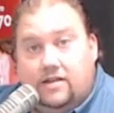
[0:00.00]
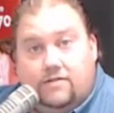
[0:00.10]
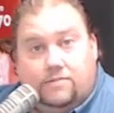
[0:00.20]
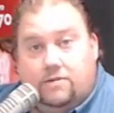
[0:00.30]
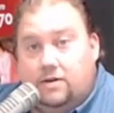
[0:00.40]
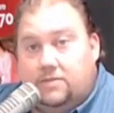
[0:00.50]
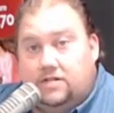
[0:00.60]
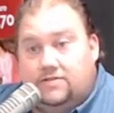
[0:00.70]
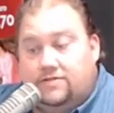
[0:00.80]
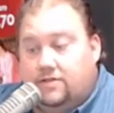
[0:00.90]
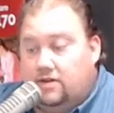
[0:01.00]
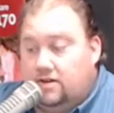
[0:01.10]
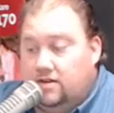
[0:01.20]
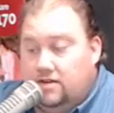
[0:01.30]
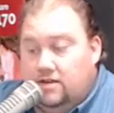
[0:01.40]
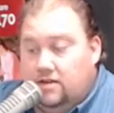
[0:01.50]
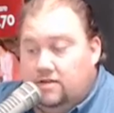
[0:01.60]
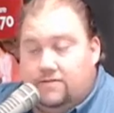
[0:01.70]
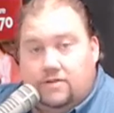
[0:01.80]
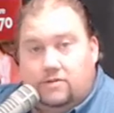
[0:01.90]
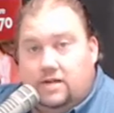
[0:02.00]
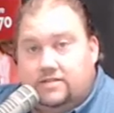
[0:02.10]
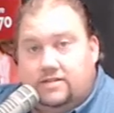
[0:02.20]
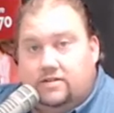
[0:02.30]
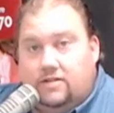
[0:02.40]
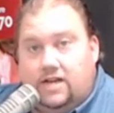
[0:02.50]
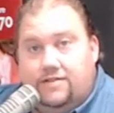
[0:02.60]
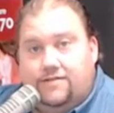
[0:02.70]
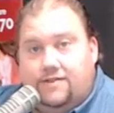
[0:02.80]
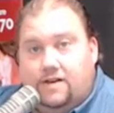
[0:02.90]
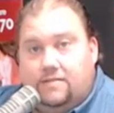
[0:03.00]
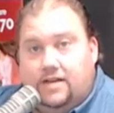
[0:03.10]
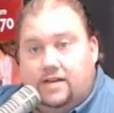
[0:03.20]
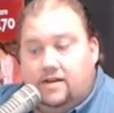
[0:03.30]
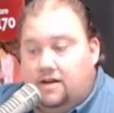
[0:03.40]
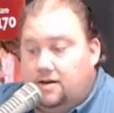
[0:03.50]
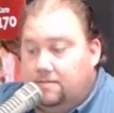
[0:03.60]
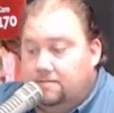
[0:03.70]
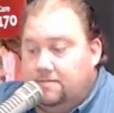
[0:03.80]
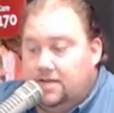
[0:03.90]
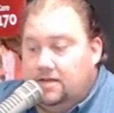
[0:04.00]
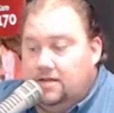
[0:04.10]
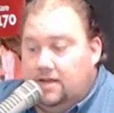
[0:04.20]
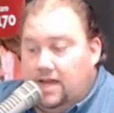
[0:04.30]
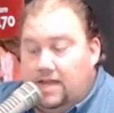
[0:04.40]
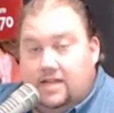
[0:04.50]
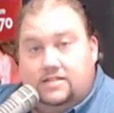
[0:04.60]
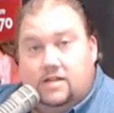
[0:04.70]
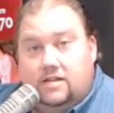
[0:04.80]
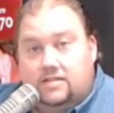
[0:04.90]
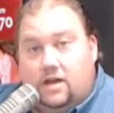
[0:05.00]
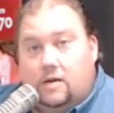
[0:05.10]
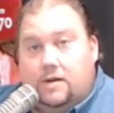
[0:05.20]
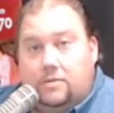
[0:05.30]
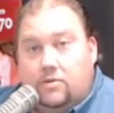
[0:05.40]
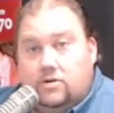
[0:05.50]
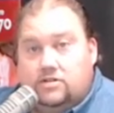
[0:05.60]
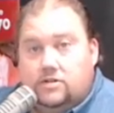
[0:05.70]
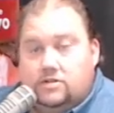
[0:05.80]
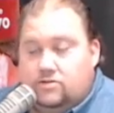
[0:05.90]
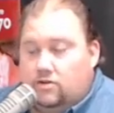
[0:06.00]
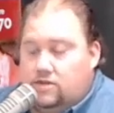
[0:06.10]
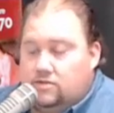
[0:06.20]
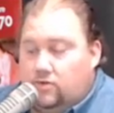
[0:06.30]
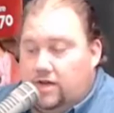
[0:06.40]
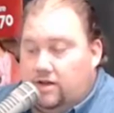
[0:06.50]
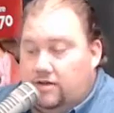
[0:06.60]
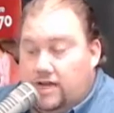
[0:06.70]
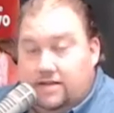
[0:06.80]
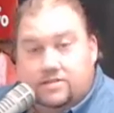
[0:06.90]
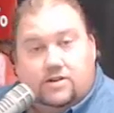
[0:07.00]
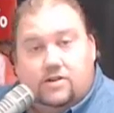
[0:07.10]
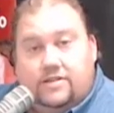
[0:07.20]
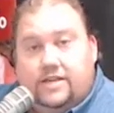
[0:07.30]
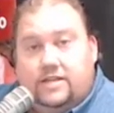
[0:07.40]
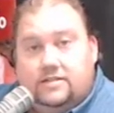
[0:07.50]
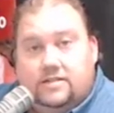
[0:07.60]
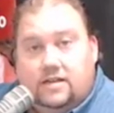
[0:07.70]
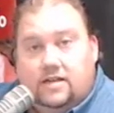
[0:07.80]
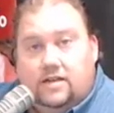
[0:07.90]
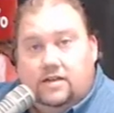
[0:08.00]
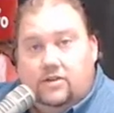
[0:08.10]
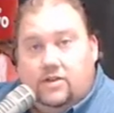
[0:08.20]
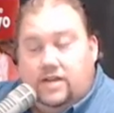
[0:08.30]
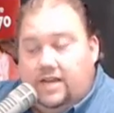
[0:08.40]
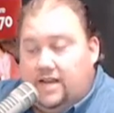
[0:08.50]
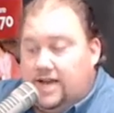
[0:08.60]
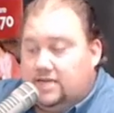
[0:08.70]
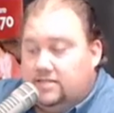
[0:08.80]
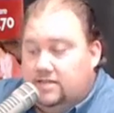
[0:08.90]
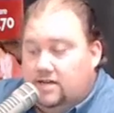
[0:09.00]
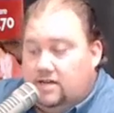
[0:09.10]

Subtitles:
pretty much for the rest of your life. And it's all about portion control as well, and certain things you can eat. Actually,